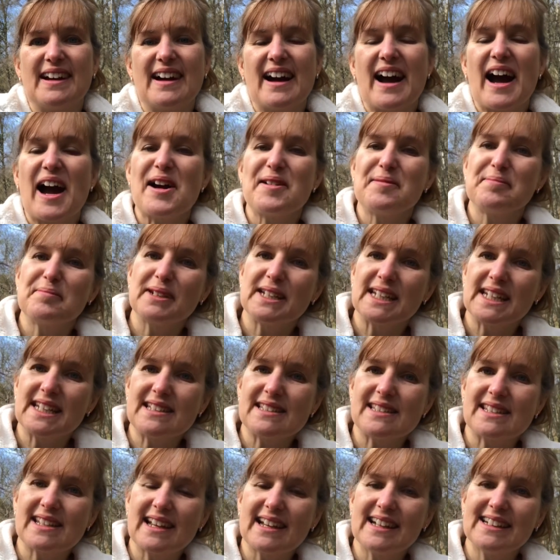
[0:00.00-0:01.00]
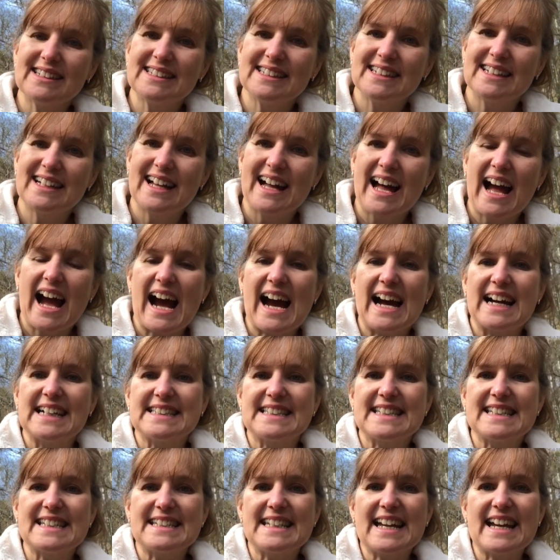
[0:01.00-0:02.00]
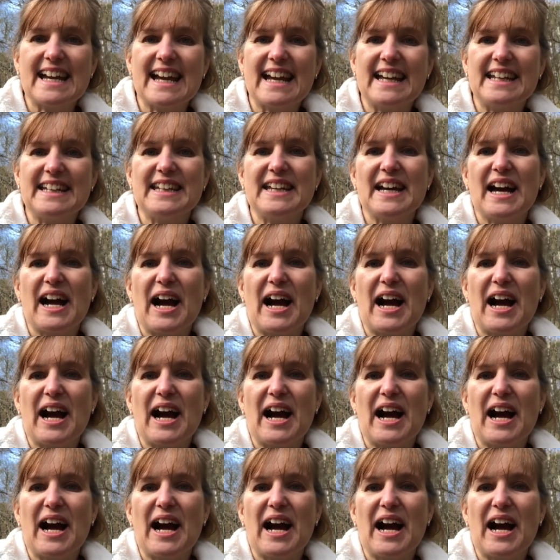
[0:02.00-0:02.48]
I'm Menita and today